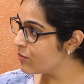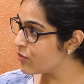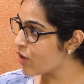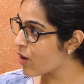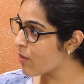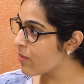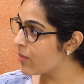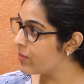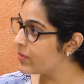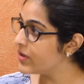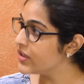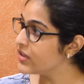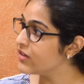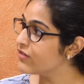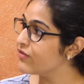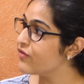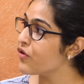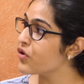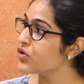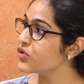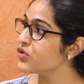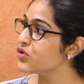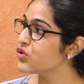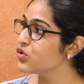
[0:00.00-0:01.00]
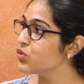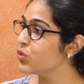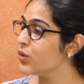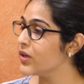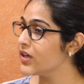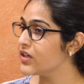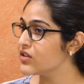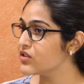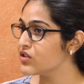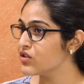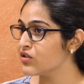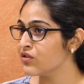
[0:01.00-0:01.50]
probably the first 2
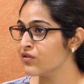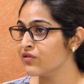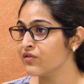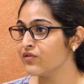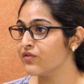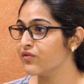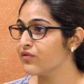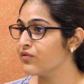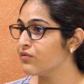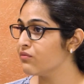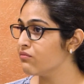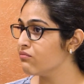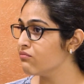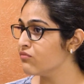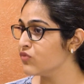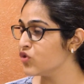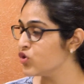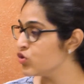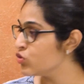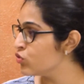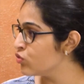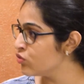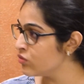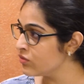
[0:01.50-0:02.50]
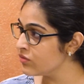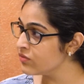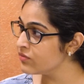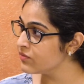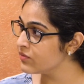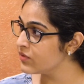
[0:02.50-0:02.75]
weeks of June.